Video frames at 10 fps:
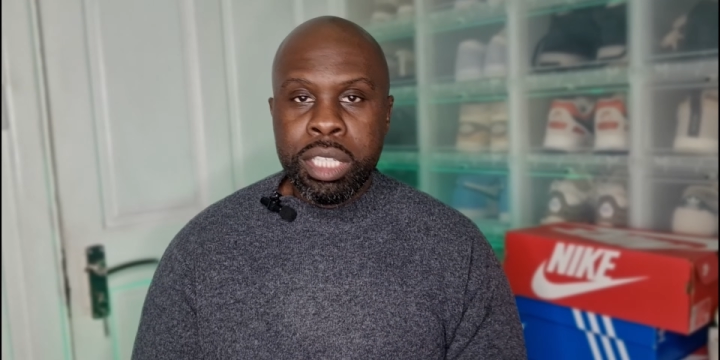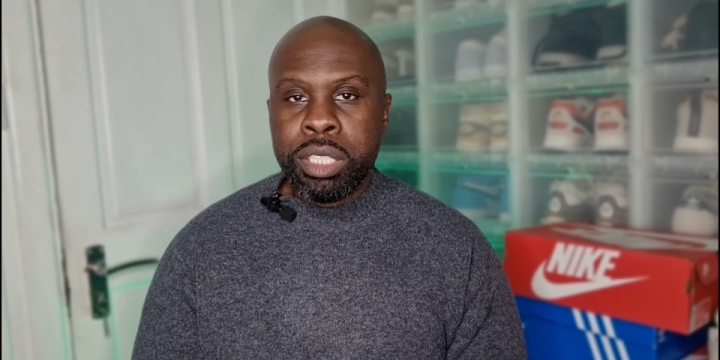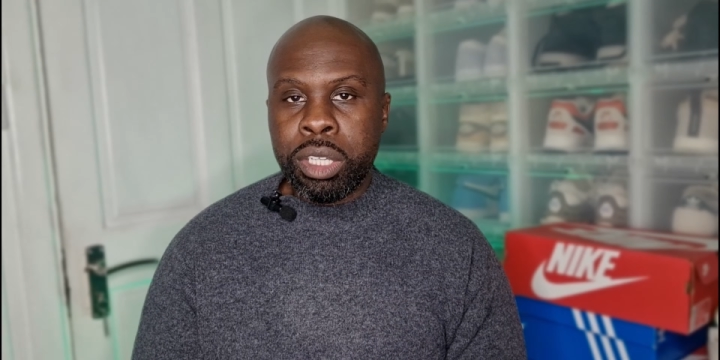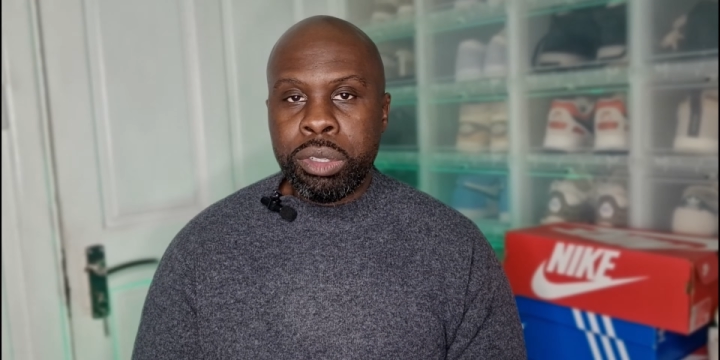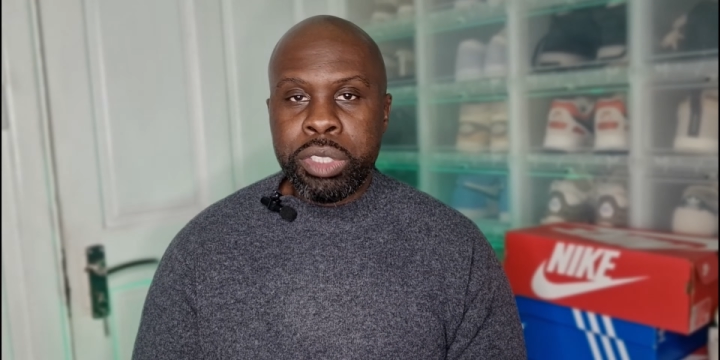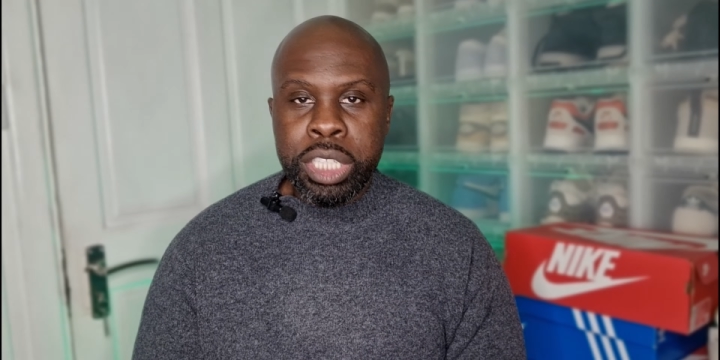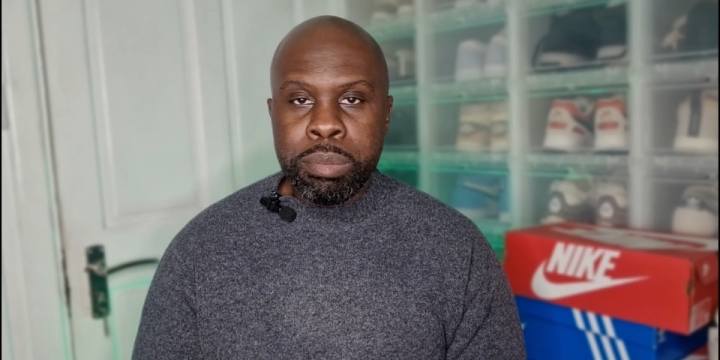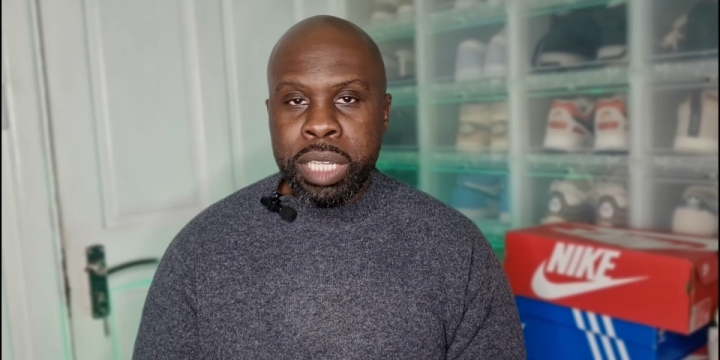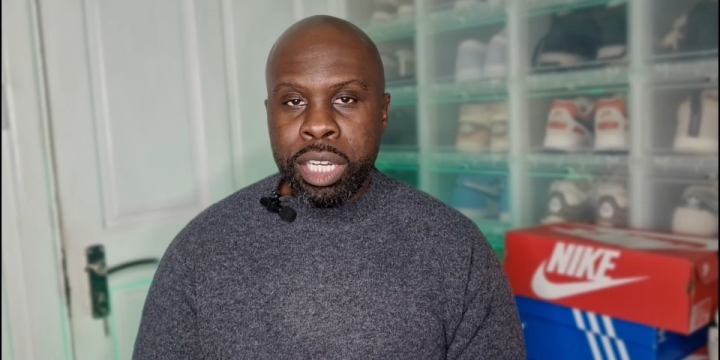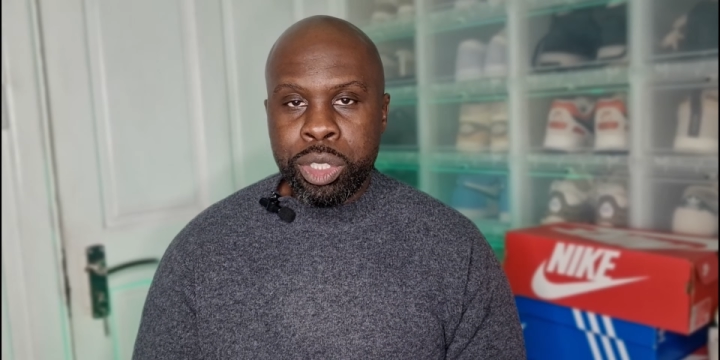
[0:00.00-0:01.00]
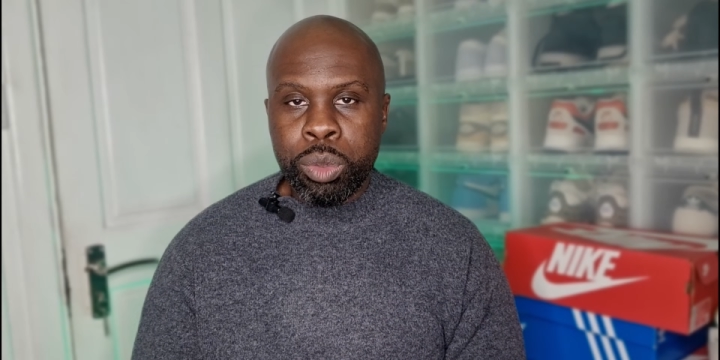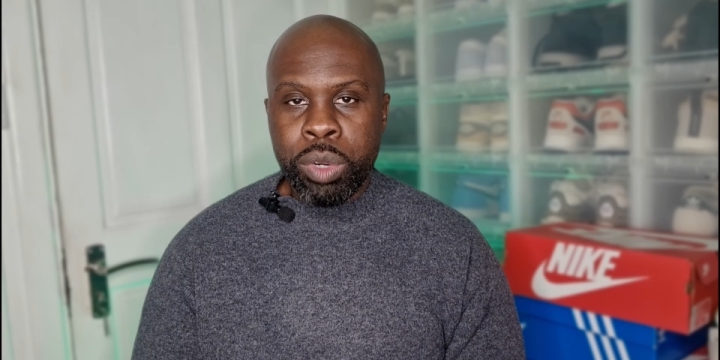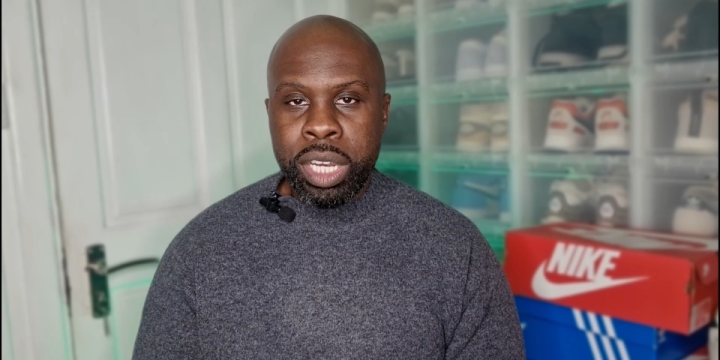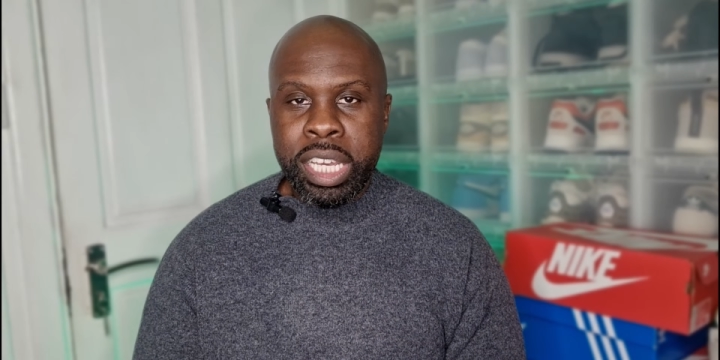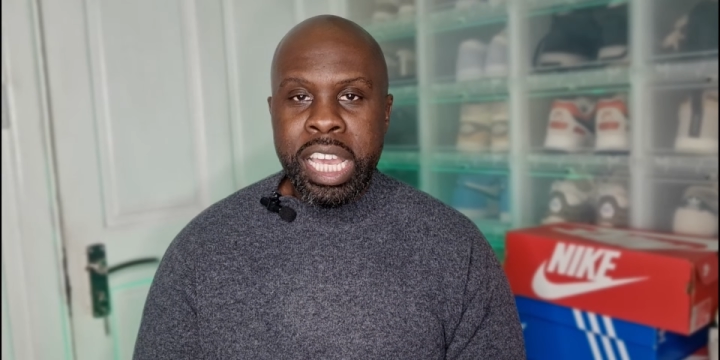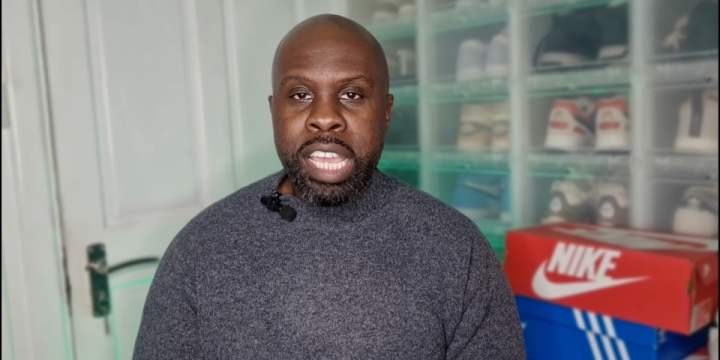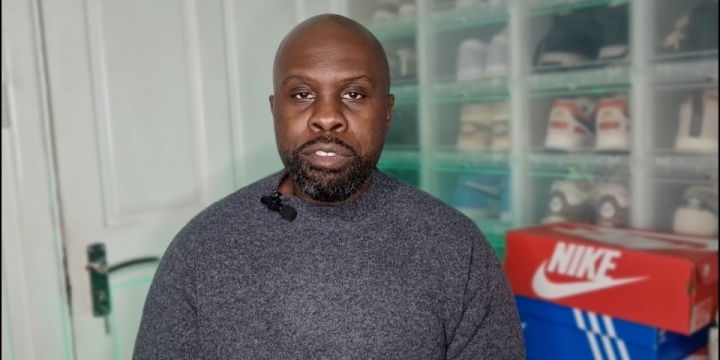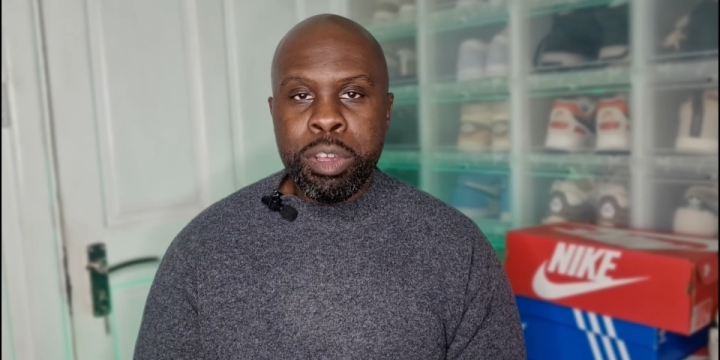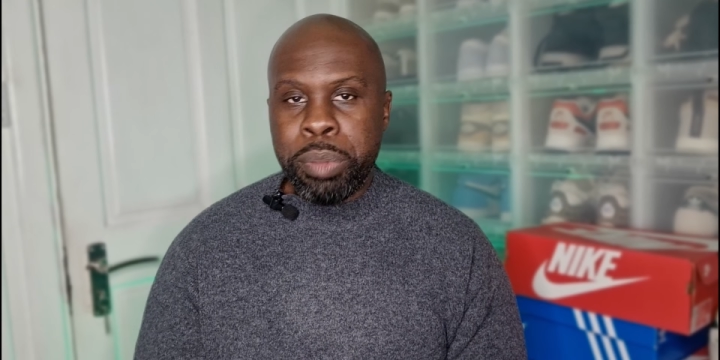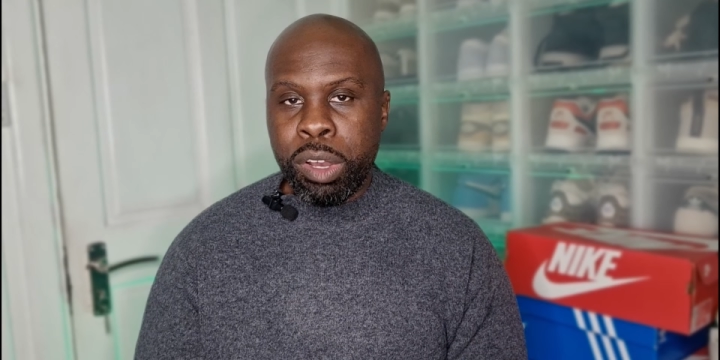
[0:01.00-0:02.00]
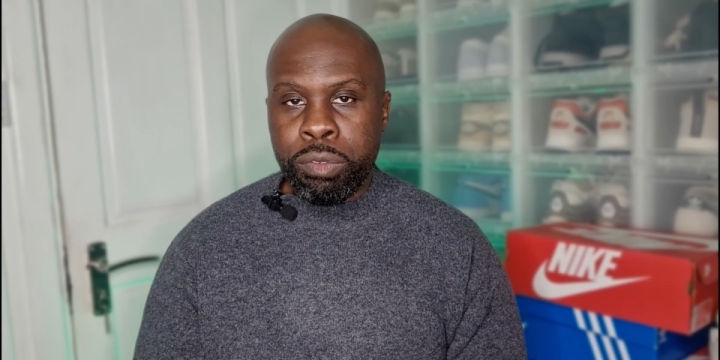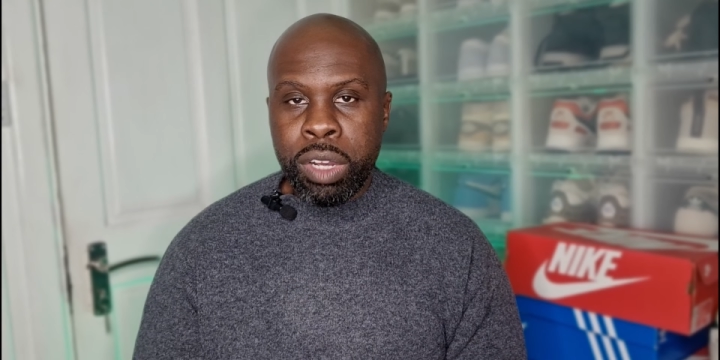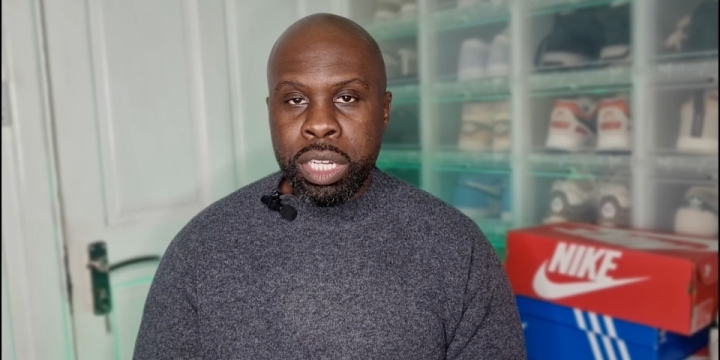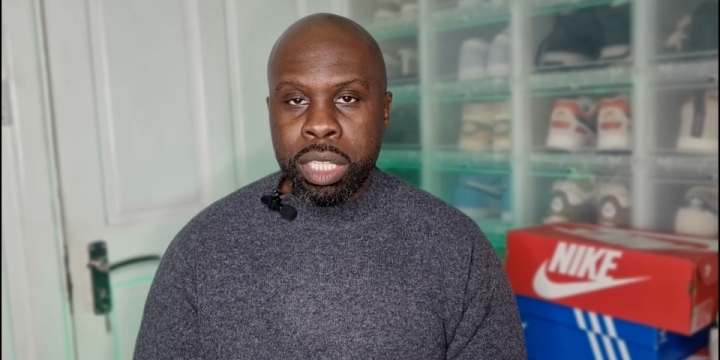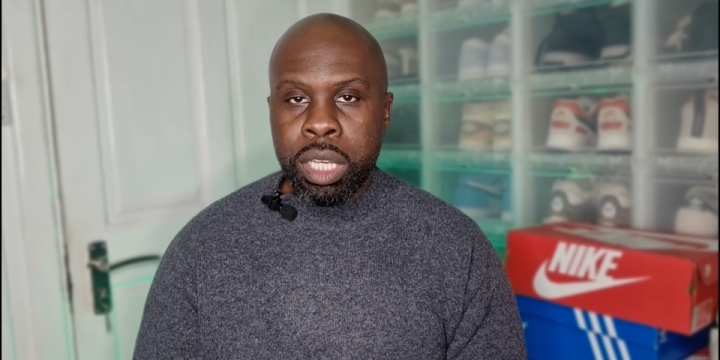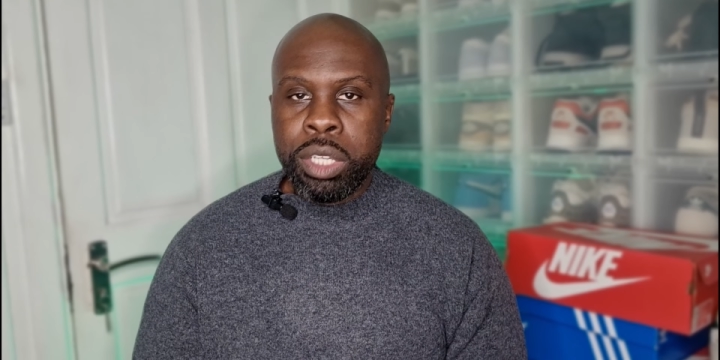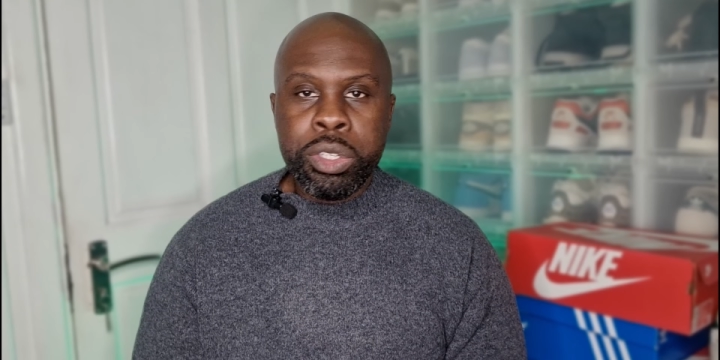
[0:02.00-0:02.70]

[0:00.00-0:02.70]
So gym casual wear, even a bit of running,